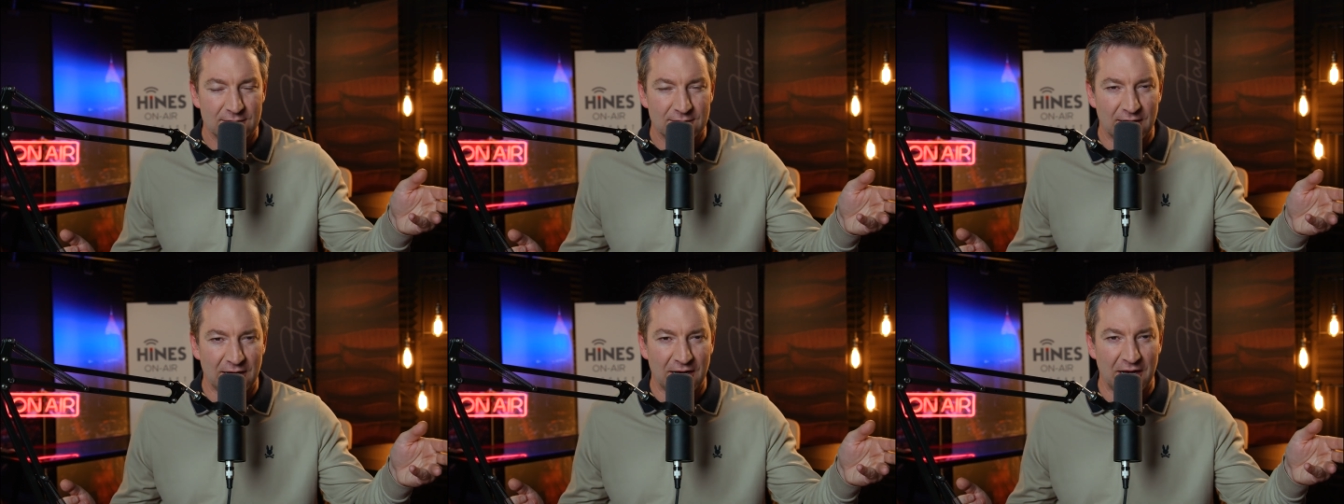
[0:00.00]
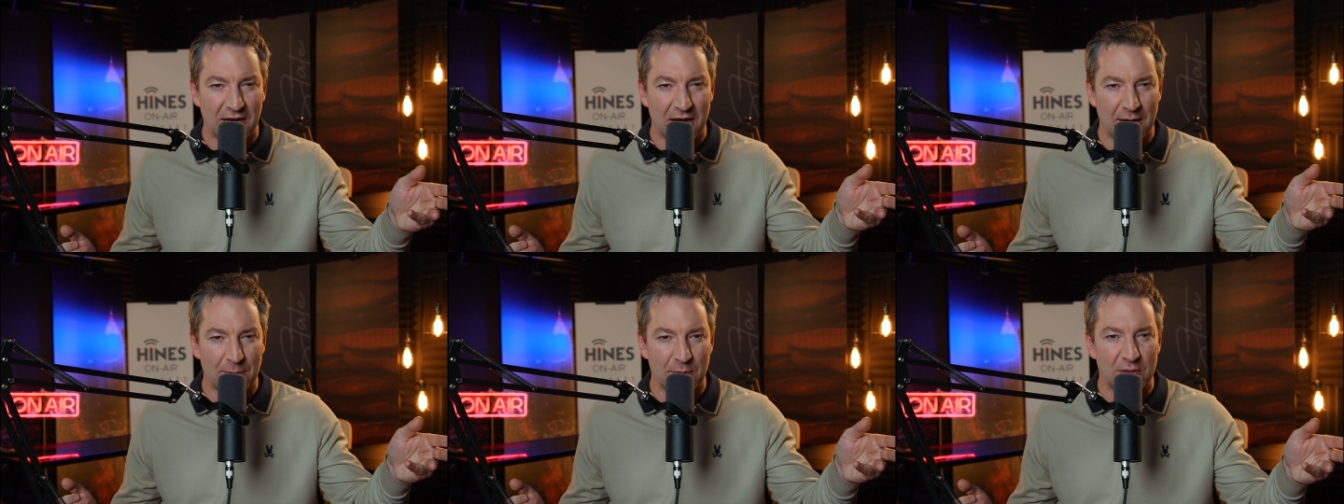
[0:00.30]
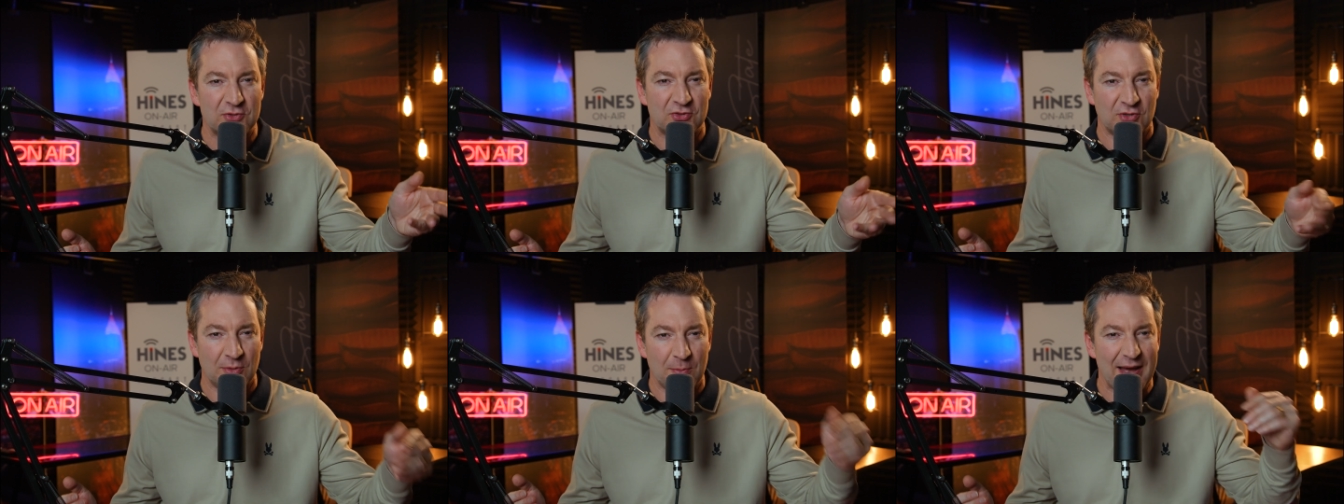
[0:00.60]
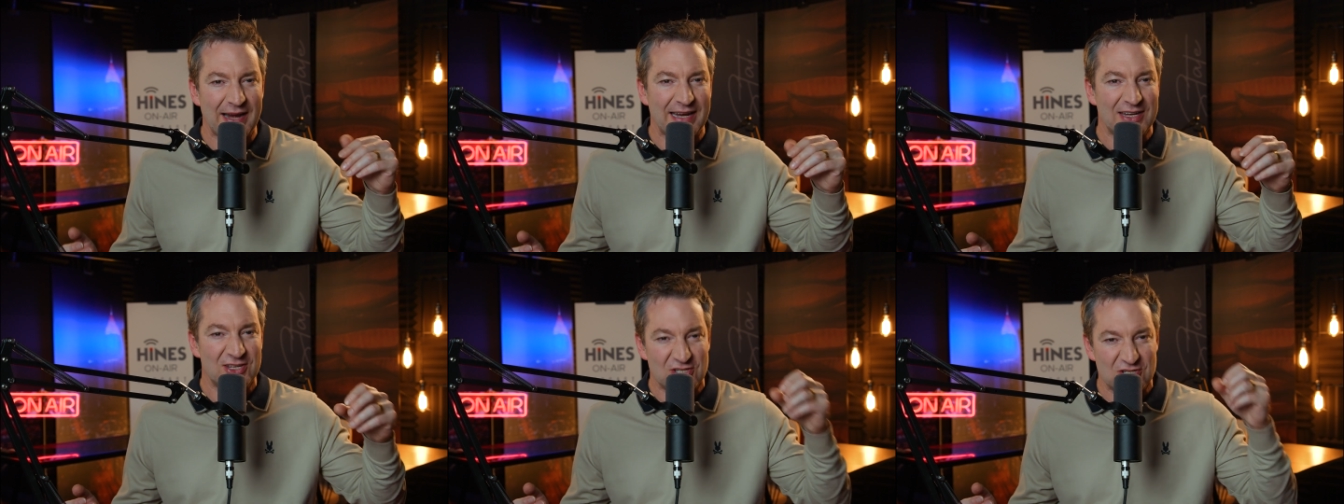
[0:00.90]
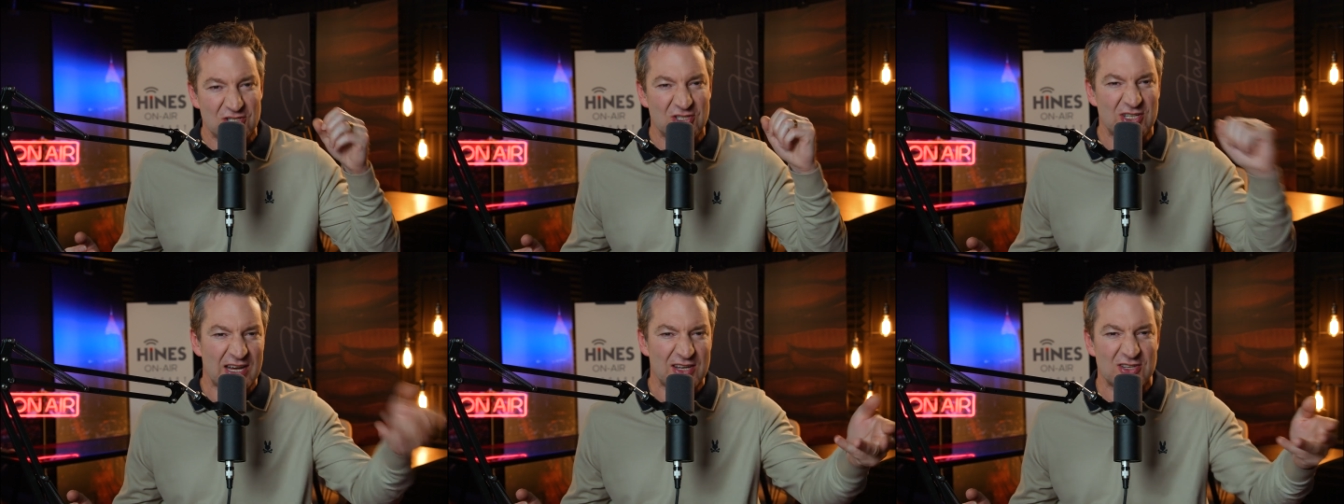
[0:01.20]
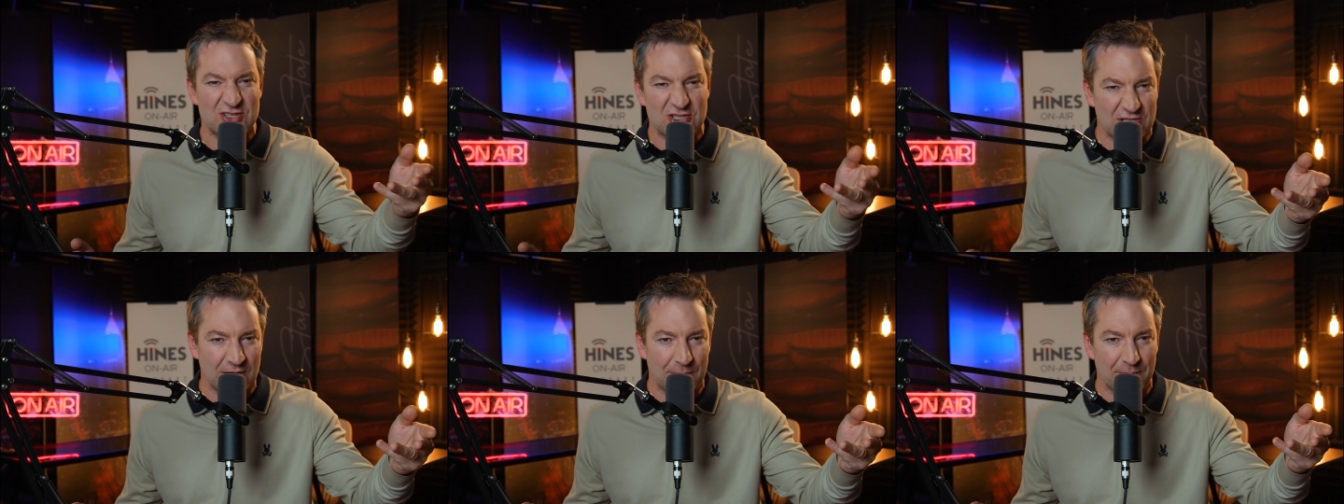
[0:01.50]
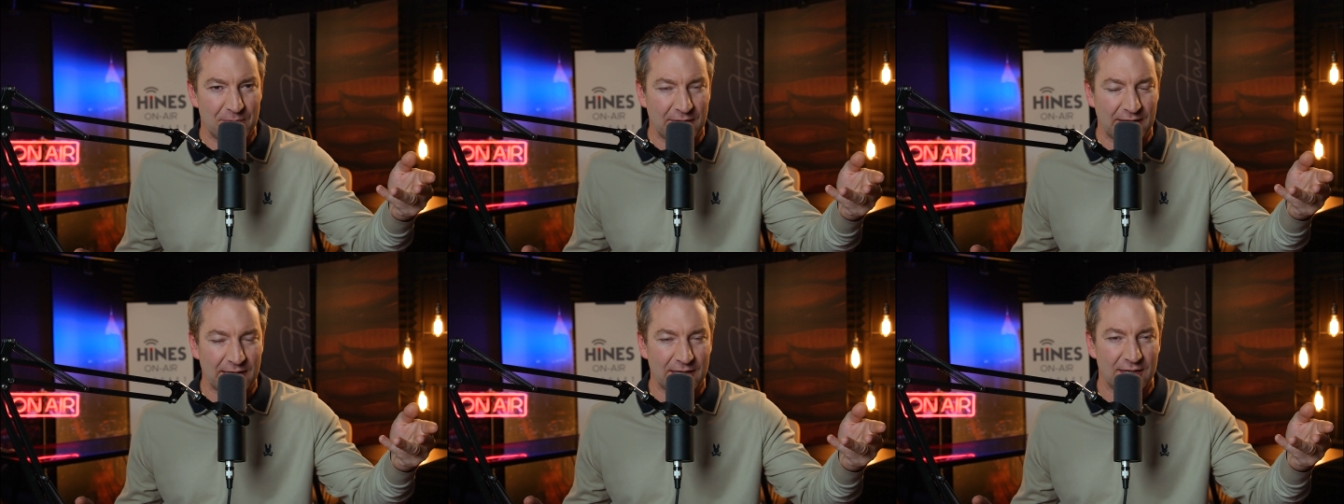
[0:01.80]
Somebody says
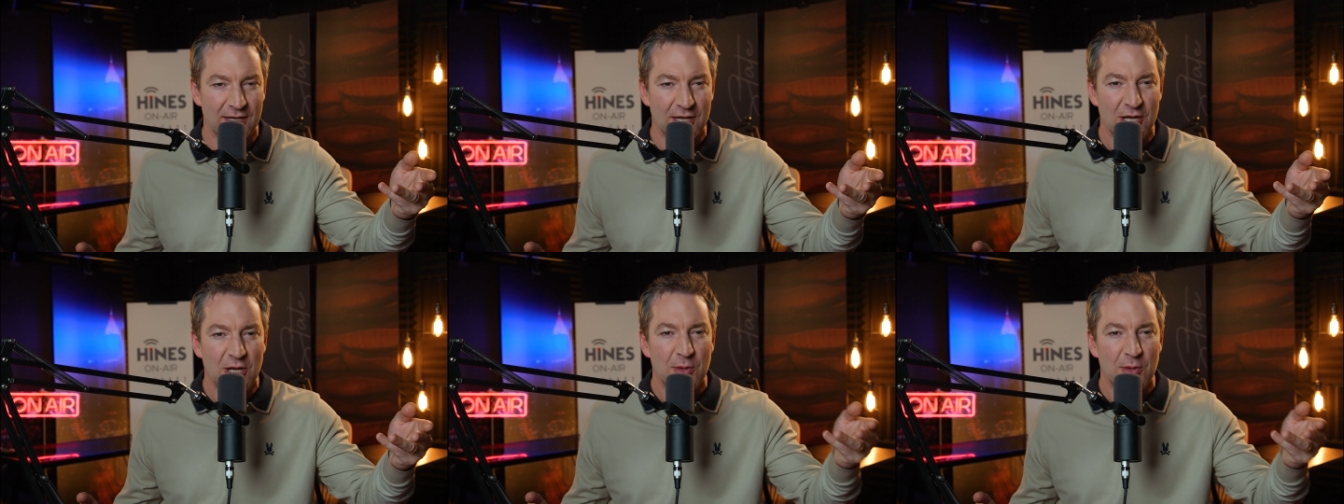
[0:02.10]
something,